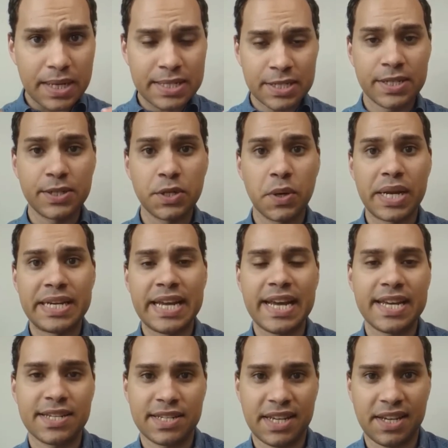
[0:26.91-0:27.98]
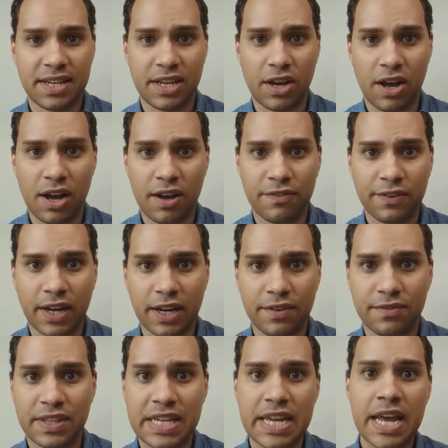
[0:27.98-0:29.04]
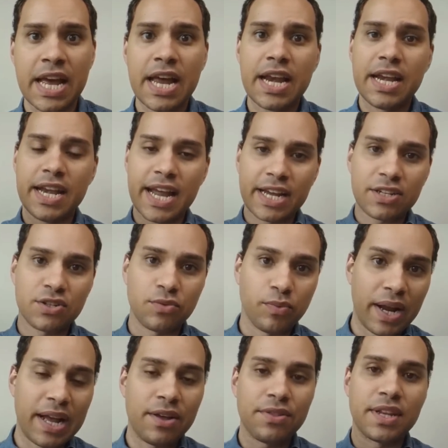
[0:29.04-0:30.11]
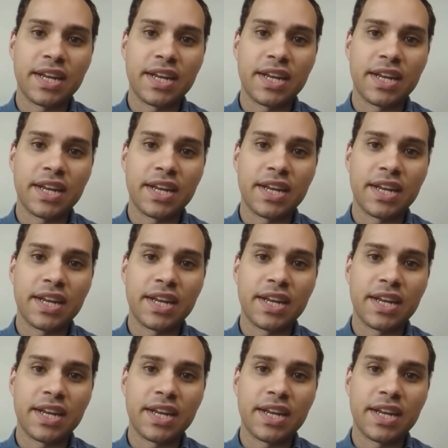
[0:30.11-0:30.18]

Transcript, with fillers: Today is kicking off kind of the next round,